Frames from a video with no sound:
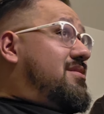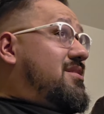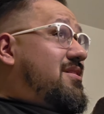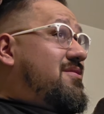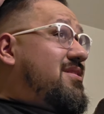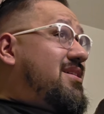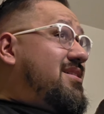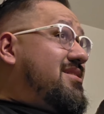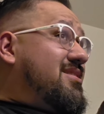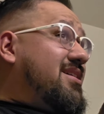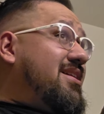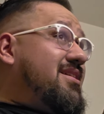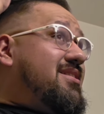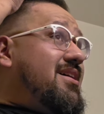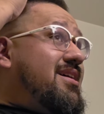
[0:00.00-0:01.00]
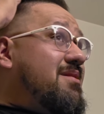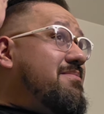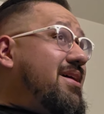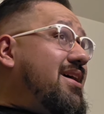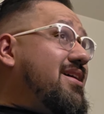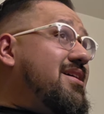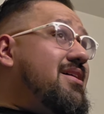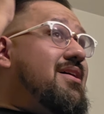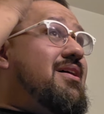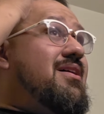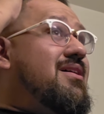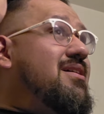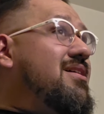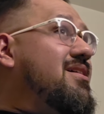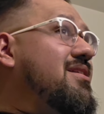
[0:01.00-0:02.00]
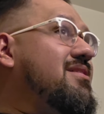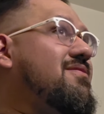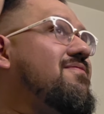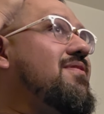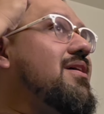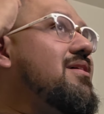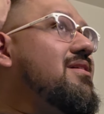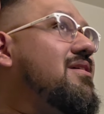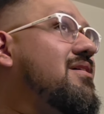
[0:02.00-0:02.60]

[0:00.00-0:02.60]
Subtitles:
so I just kind of tuck it back, and it's fine.